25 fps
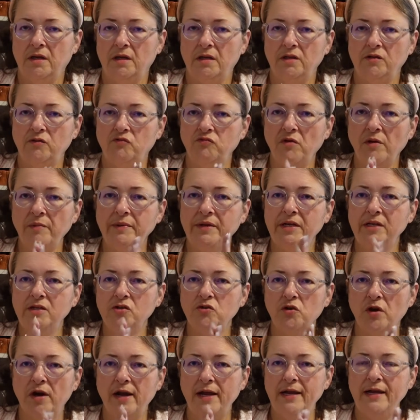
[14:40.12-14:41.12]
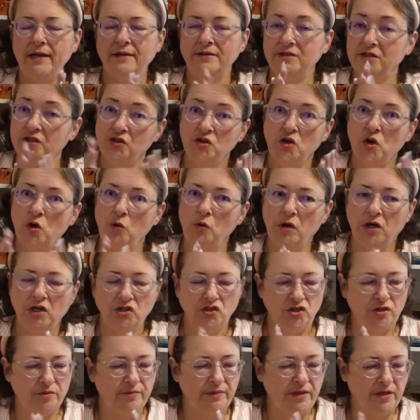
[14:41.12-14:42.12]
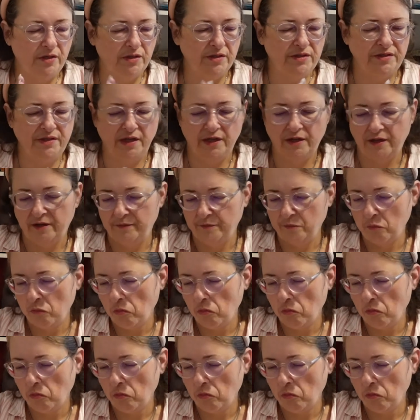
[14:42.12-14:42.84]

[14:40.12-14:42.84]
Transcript: Let's rub it into our hands and go wash them here in a second.